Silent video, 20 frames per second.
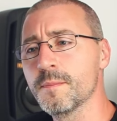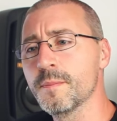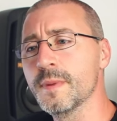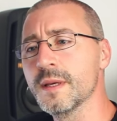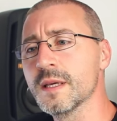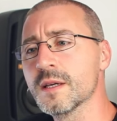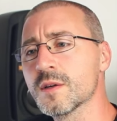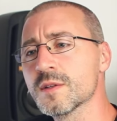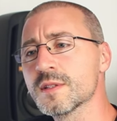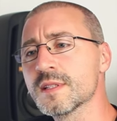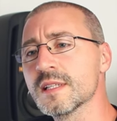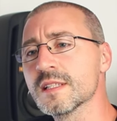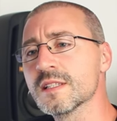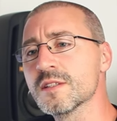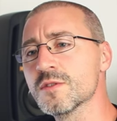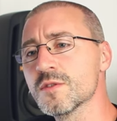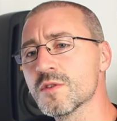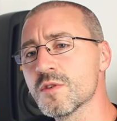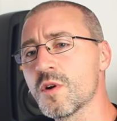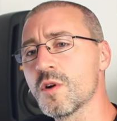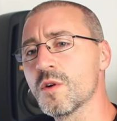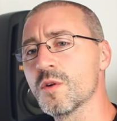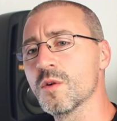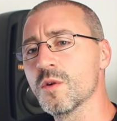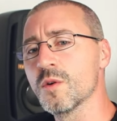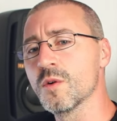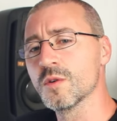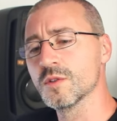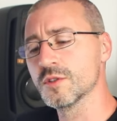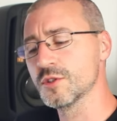because it's not
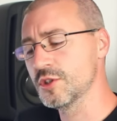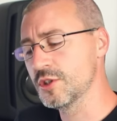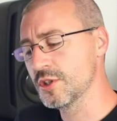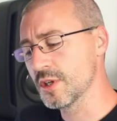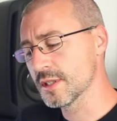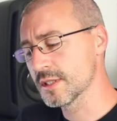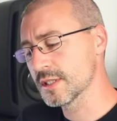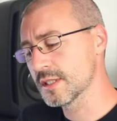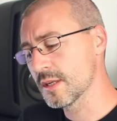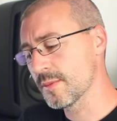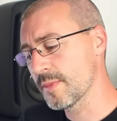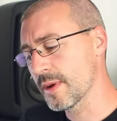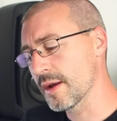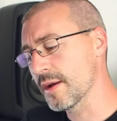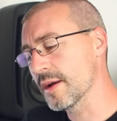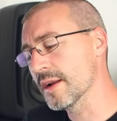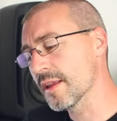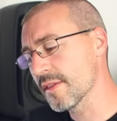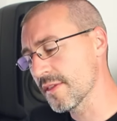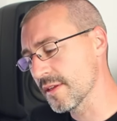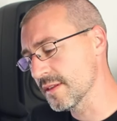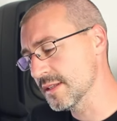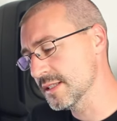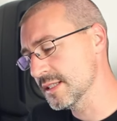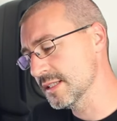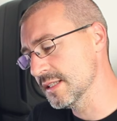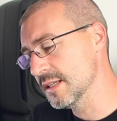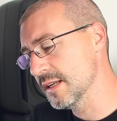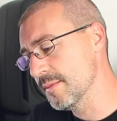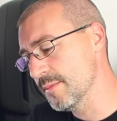just about, and I think
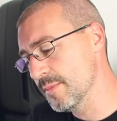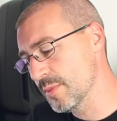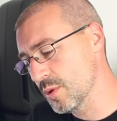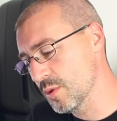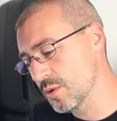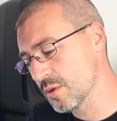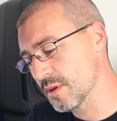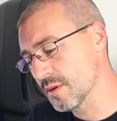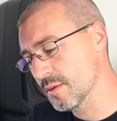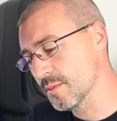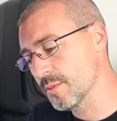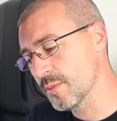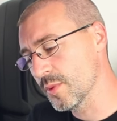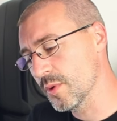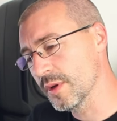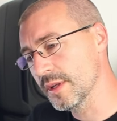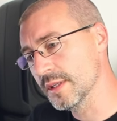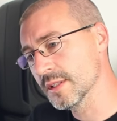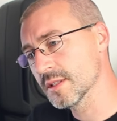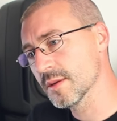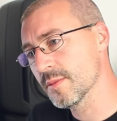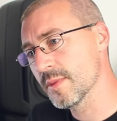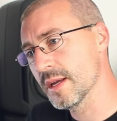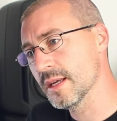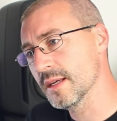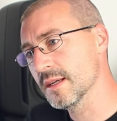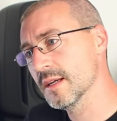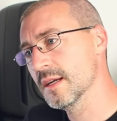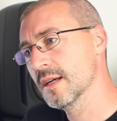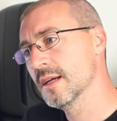this is an important point to
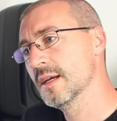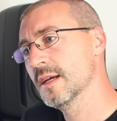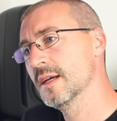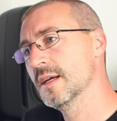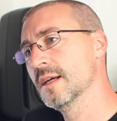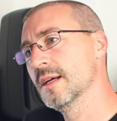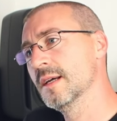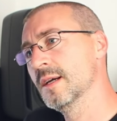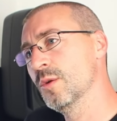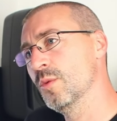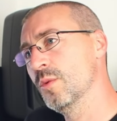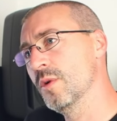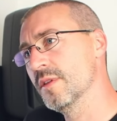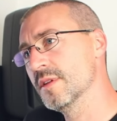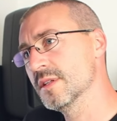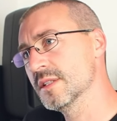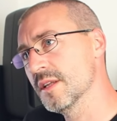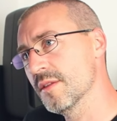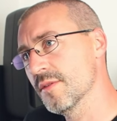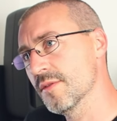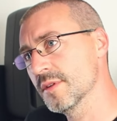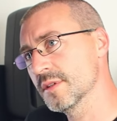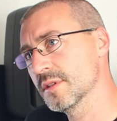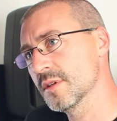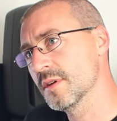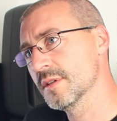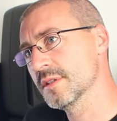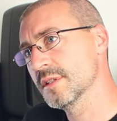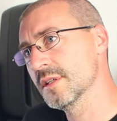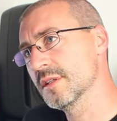make with
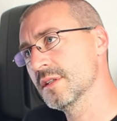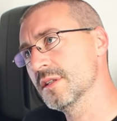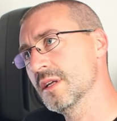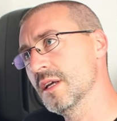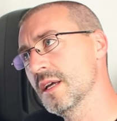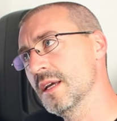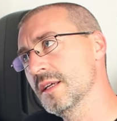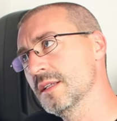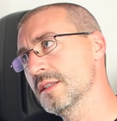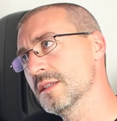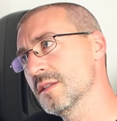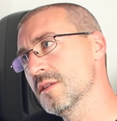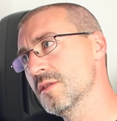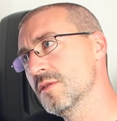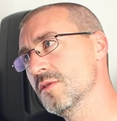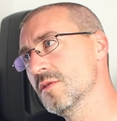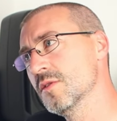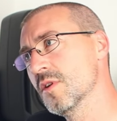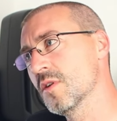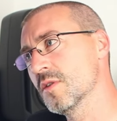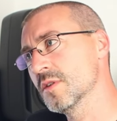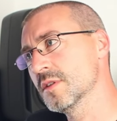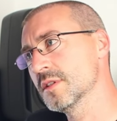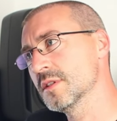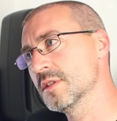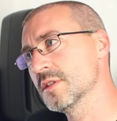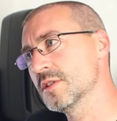synthesizers, it's not